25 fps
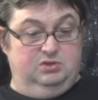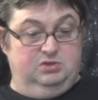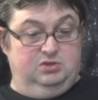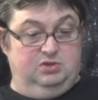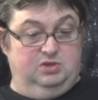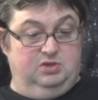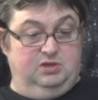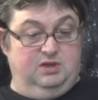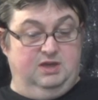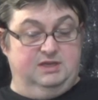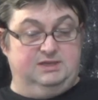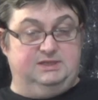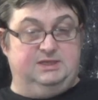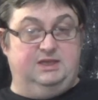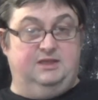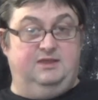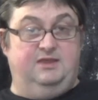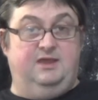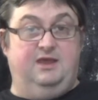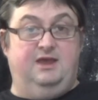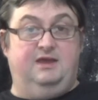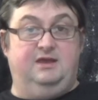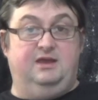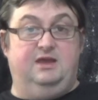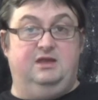So I guess that
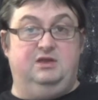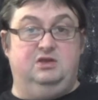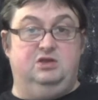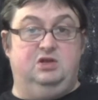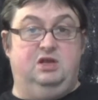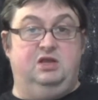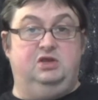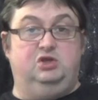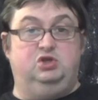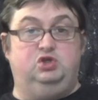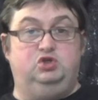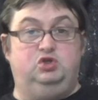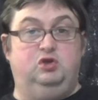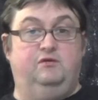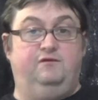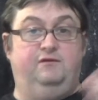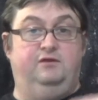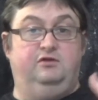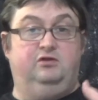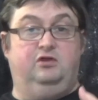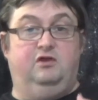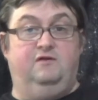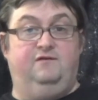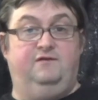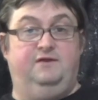they're getting like
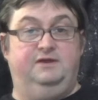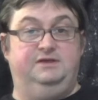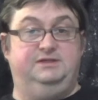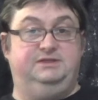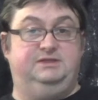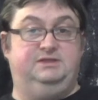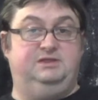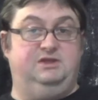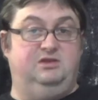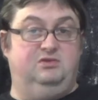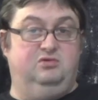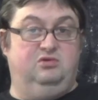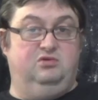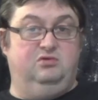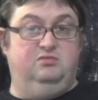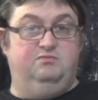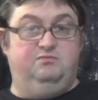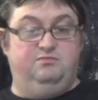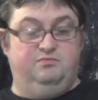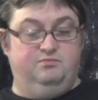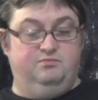shoveled off as, you know,